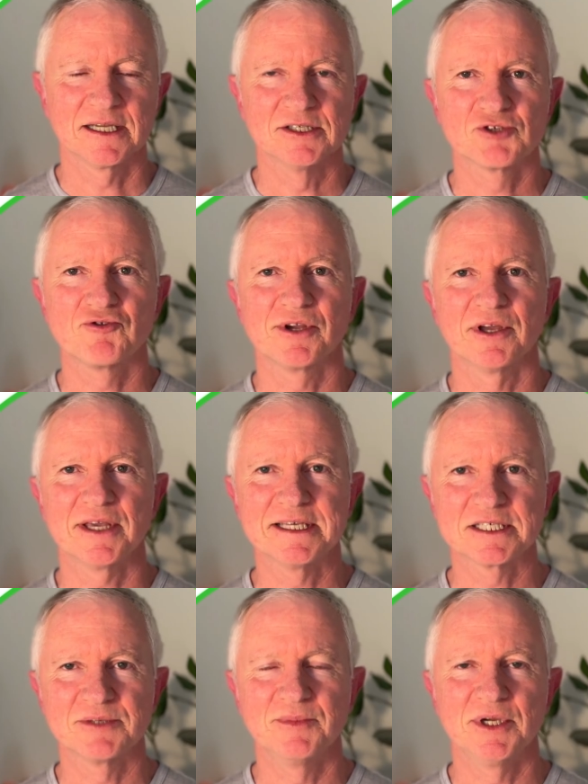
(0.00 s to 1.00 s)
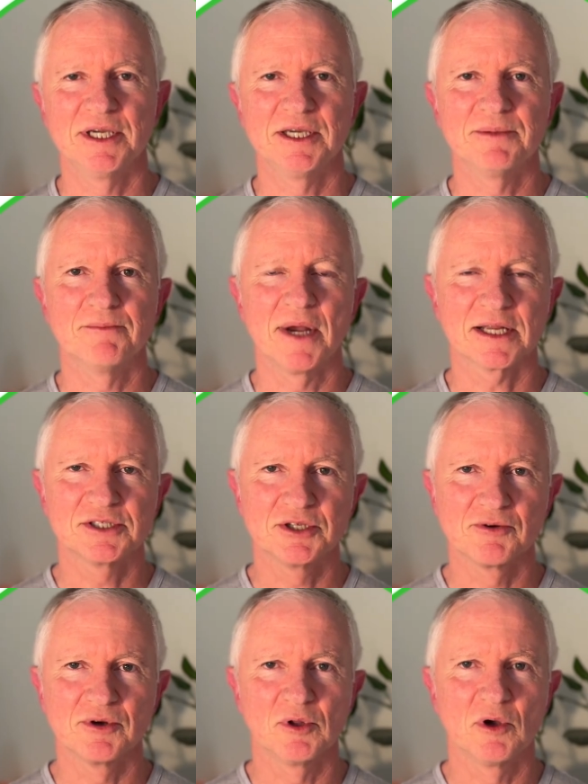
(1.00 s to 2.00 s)
can trigger histamine,
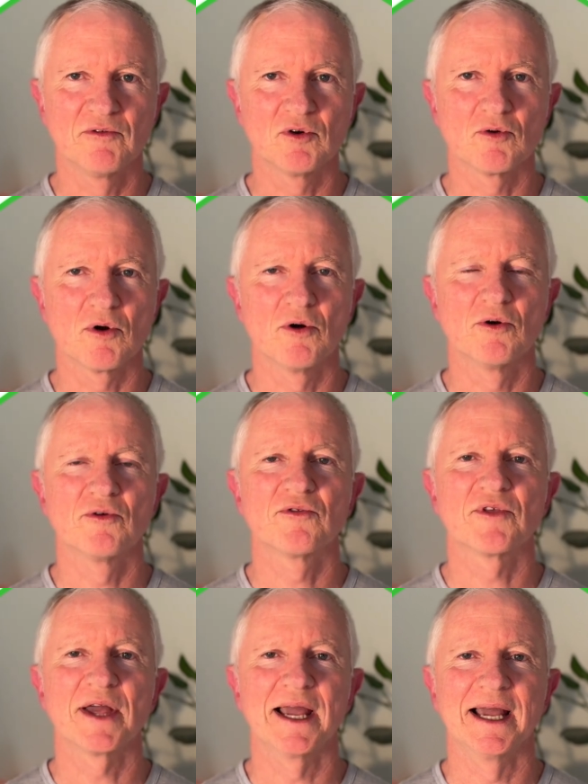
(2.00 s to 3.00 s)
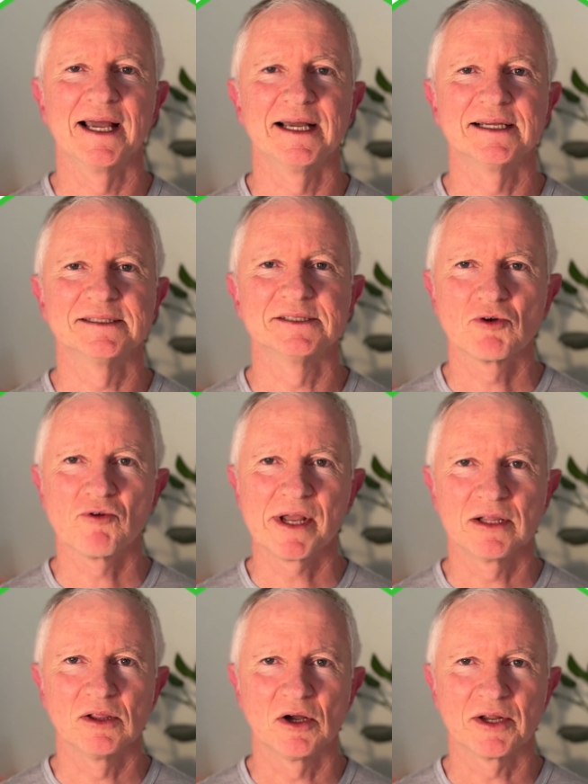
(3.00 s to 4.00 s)
bacterial overgrowth, and create
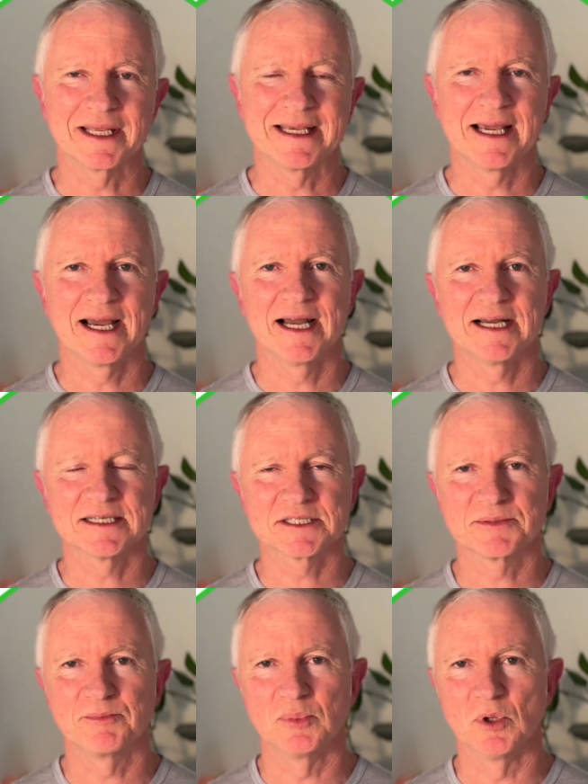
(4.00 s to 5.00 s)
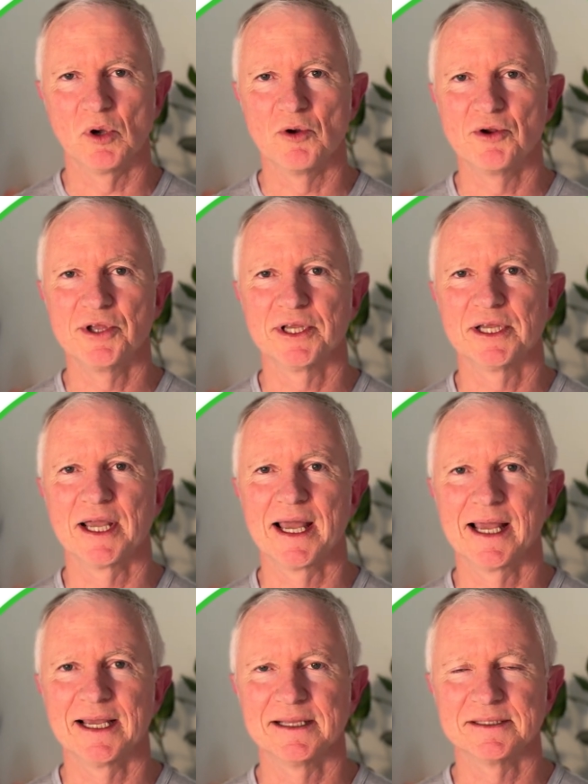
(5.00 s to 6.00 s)
a lot of gas, bloating,
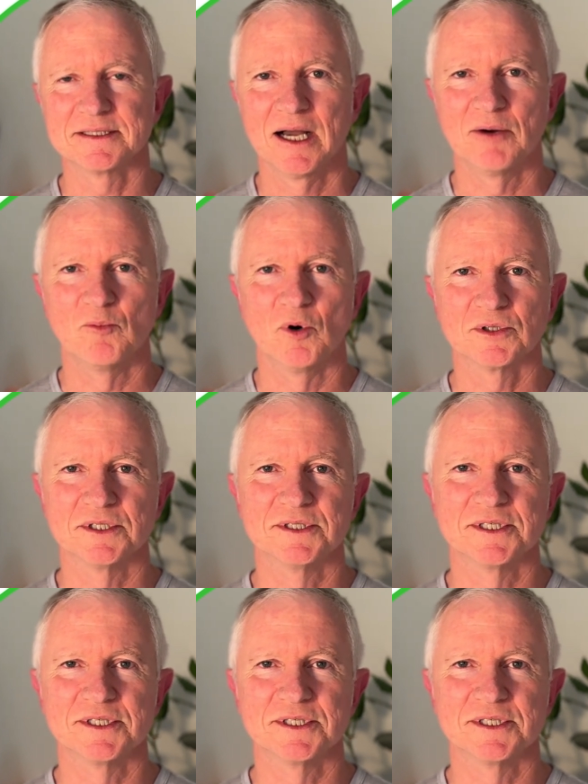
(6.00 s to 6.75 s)
and unwanted